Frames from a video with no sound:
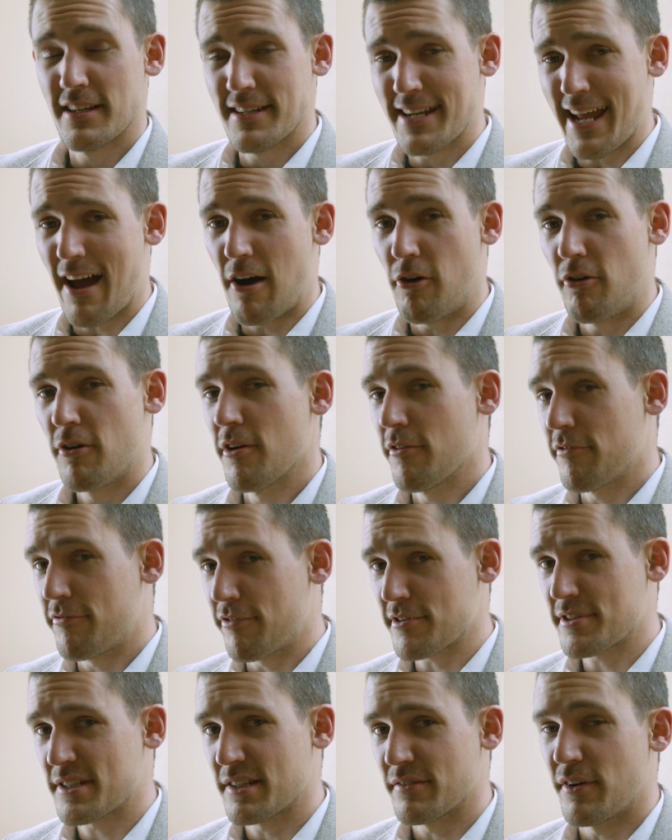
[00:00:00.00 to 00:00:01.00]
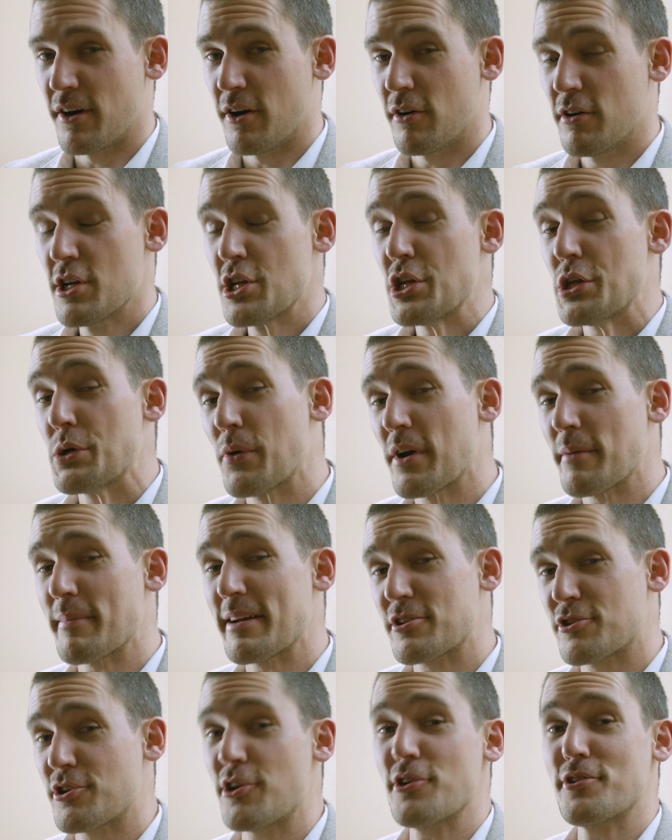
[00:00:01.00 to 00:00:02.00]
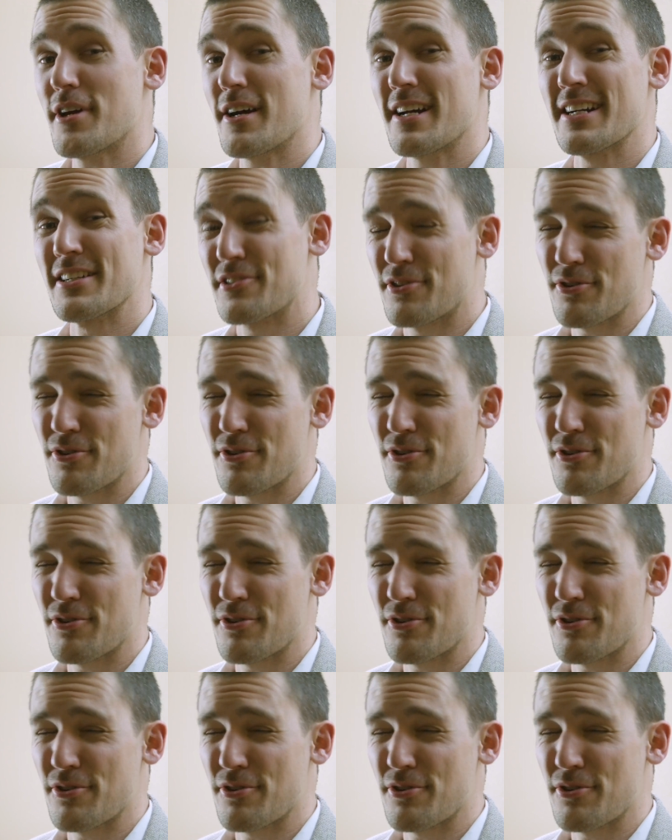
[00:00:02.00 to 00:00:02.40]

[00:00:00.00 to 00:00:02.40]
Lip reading: Now, first of all, you wanna make sure you're talking